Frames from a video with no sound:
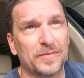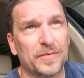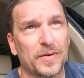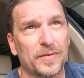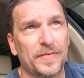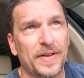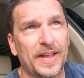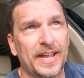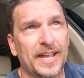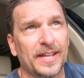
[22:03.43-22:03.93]
of
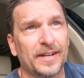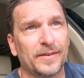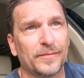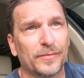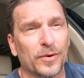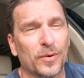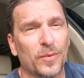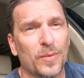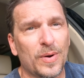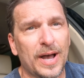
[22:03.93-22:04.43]
a fan
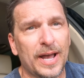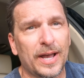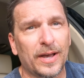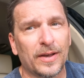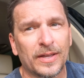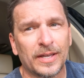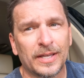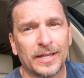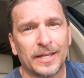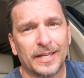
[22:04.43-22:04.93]
for a
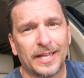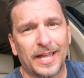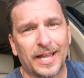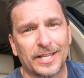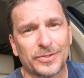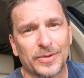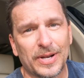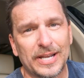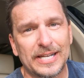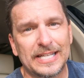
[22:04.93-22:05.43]
while.
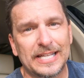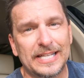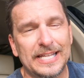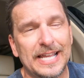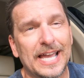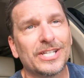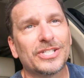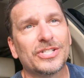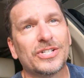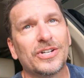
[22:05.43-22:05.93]
That's what I did
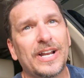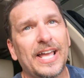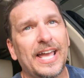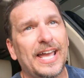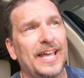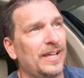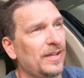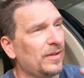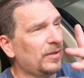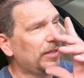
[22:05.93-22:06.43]

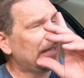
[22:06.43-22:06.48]
yesterday.